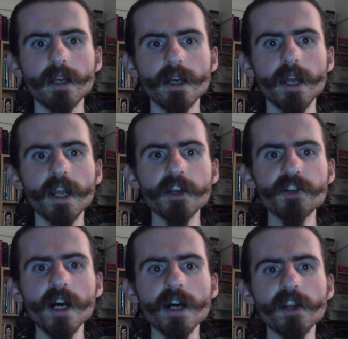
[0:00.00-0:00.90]
An
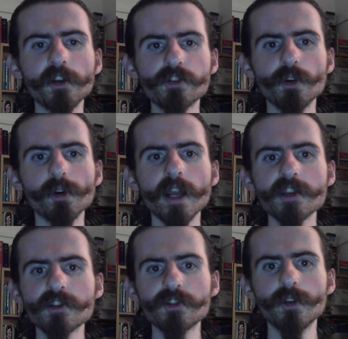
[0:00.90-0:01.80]
anxiety disorder,
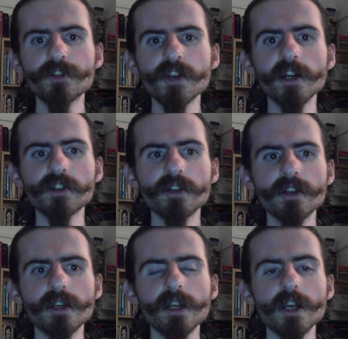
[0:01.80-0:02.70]
as it turns out,
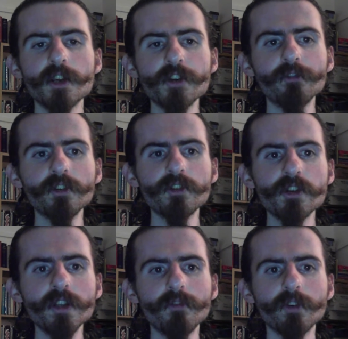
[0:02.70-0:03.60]
is often
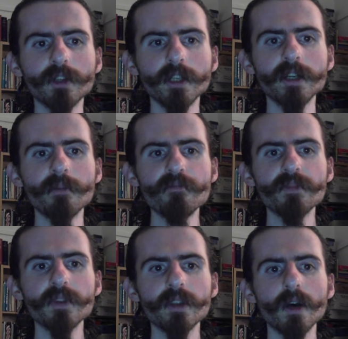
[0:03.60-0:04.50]
significantly
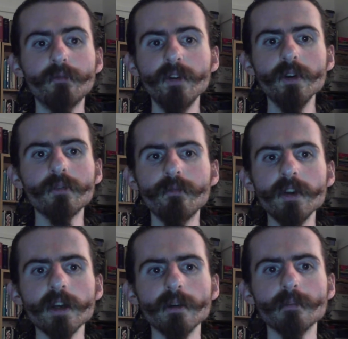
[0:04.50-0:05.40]
a fear of
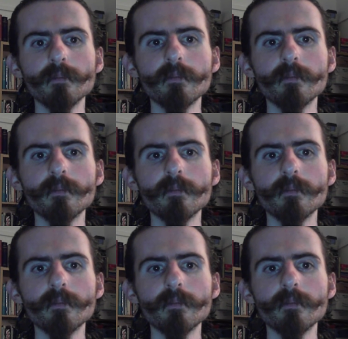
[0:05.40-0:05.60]
fear,